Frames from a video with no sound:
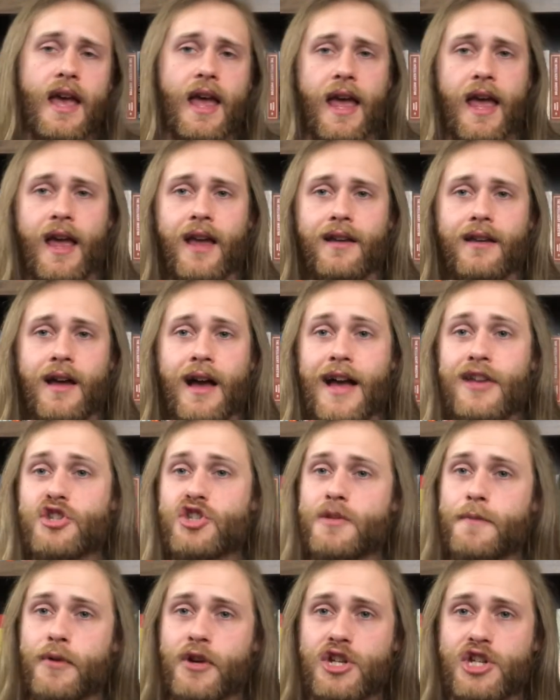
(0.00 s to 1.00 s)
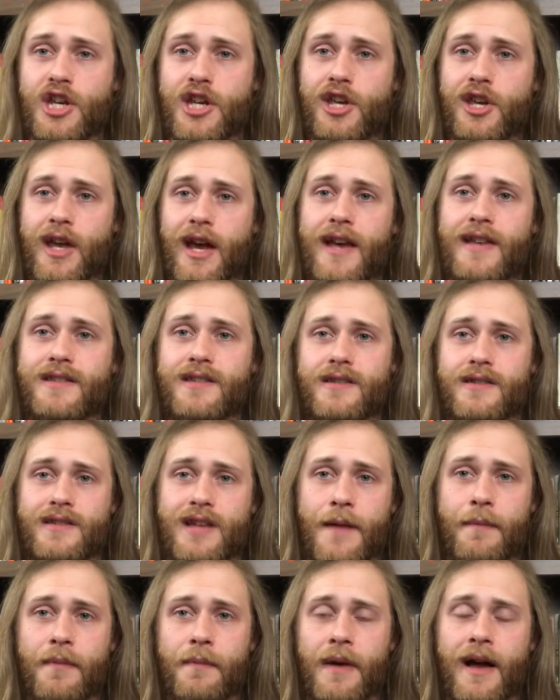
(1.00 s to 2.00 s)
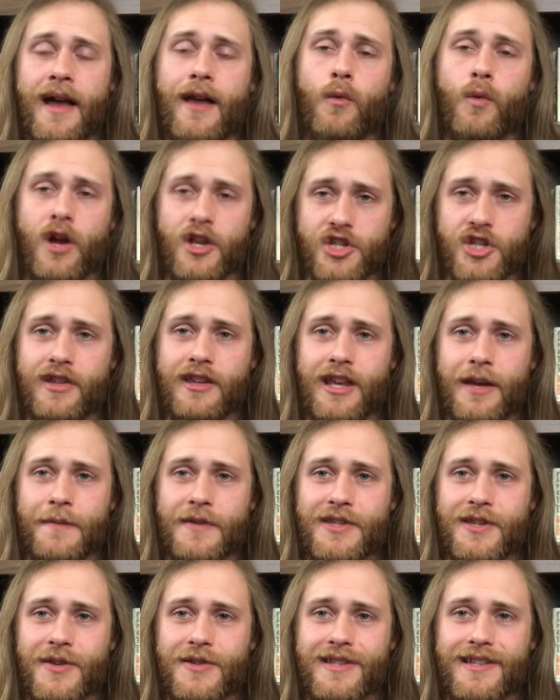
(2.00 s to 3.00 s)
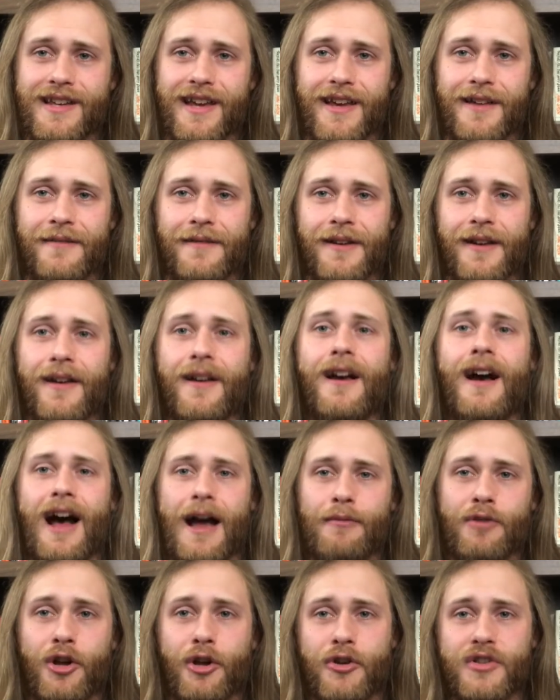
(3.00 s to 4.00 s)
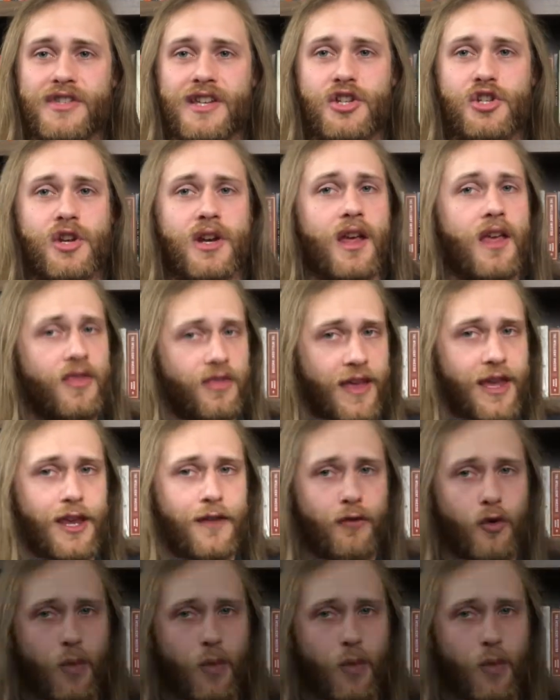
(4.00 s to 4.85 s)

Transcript: And I just appreciate you guys stopping by and watching the episode today. I'm Logocentric. Thank you for